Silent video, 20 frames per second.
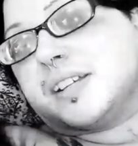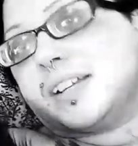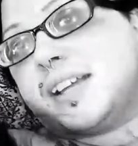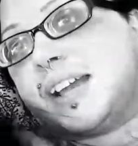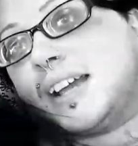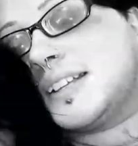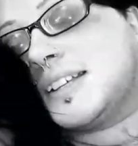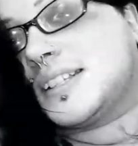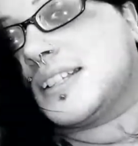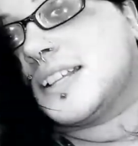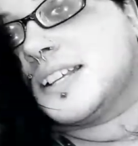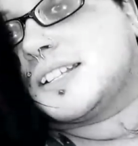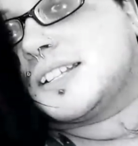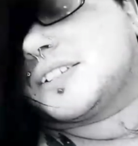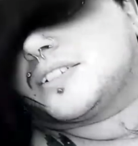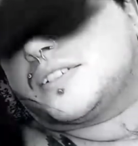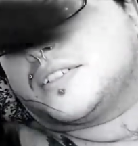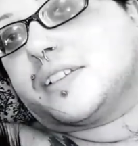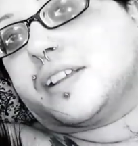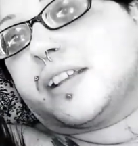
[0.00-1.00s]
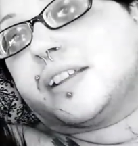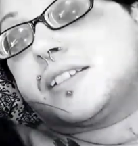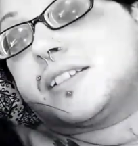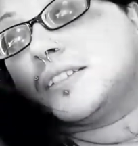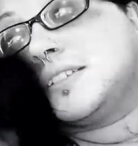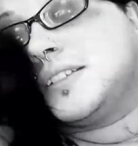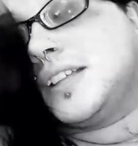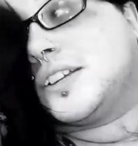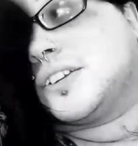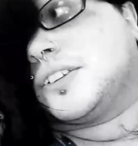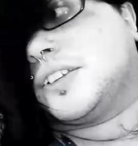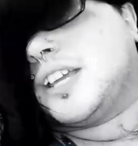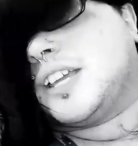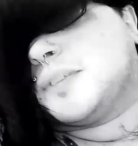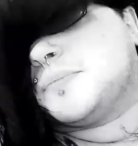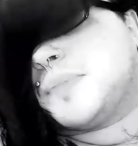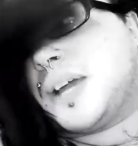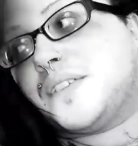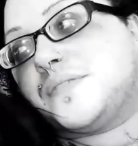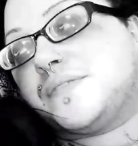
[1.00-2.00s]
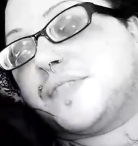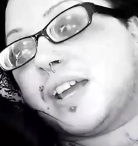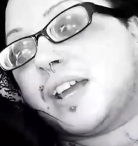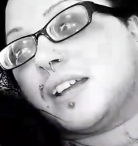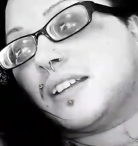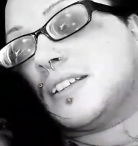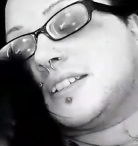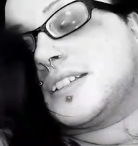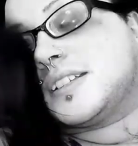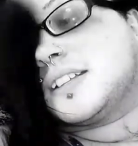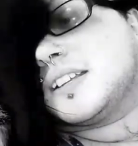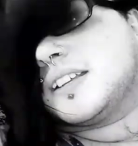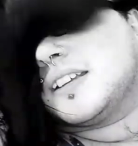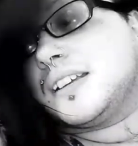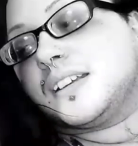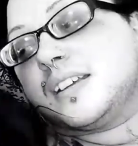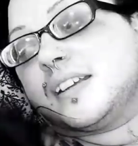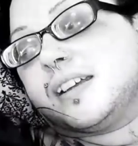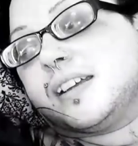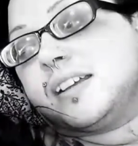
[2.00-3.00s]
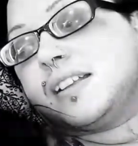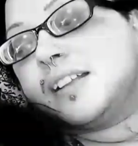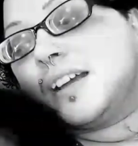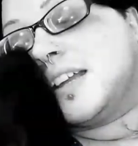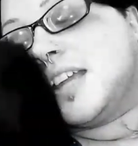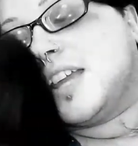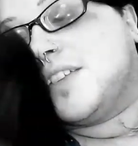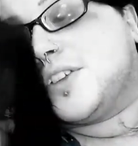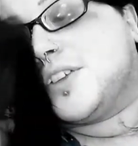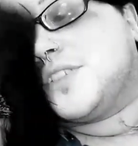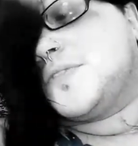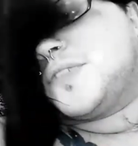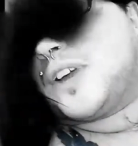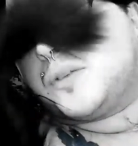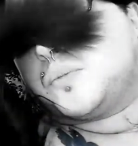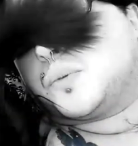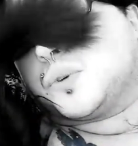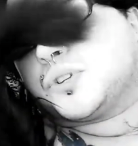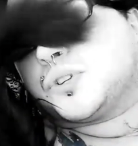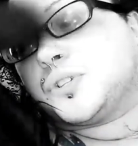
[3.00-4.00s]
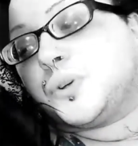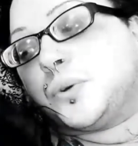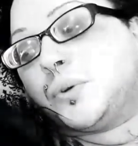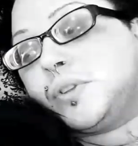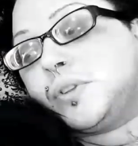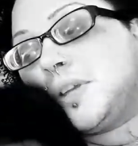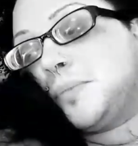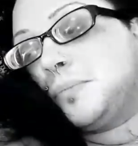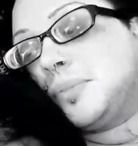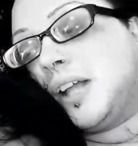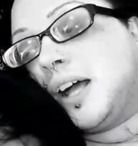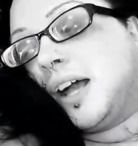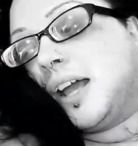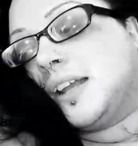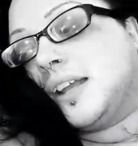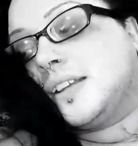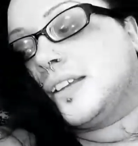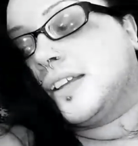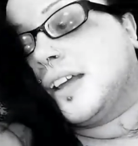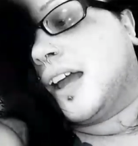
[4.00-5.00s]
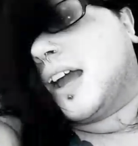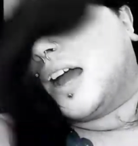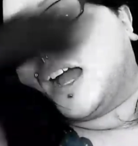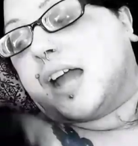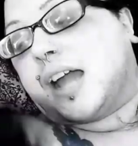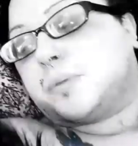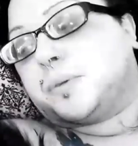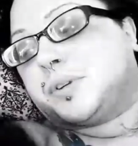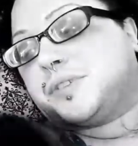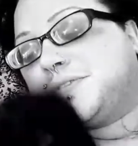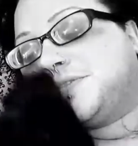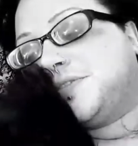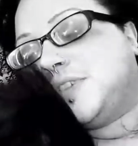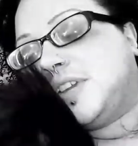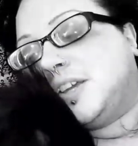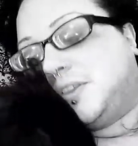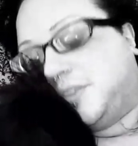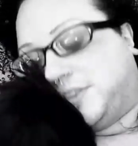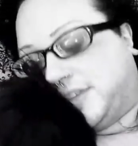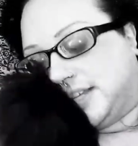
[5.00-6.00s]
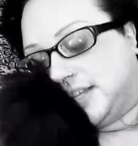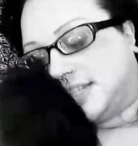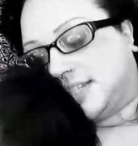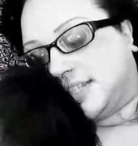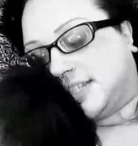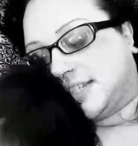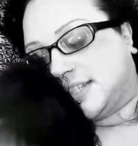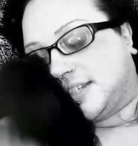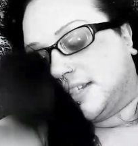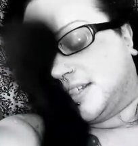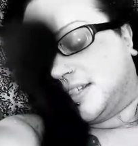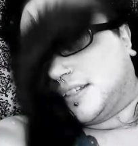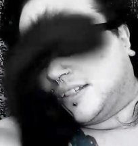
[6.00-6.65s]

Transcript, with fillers: Yes, it's it's literally in my face. Like, even if I were totally blind, I would feel this.